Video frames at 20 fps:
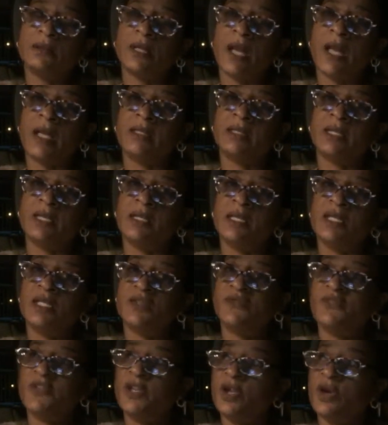I've done
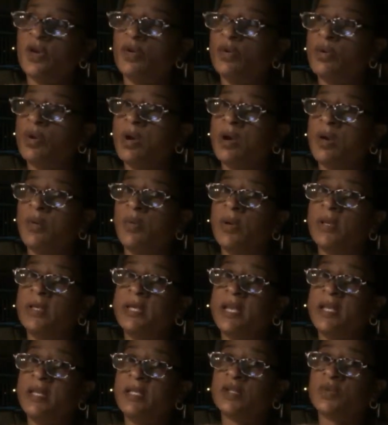this video one
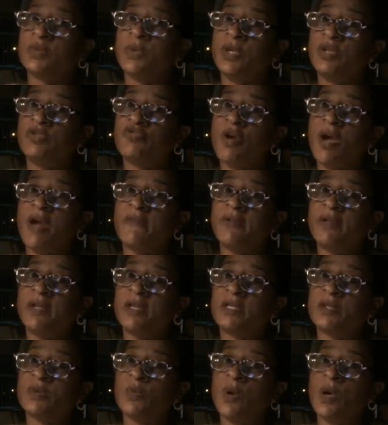day this week
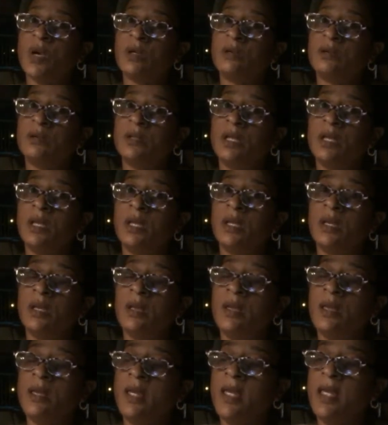driving as well,
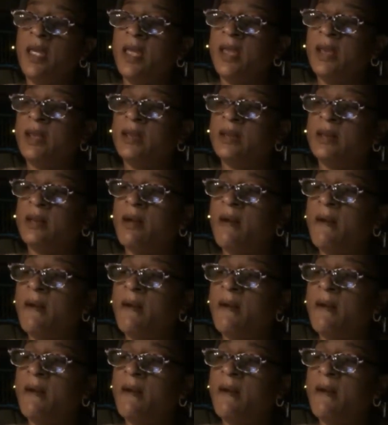and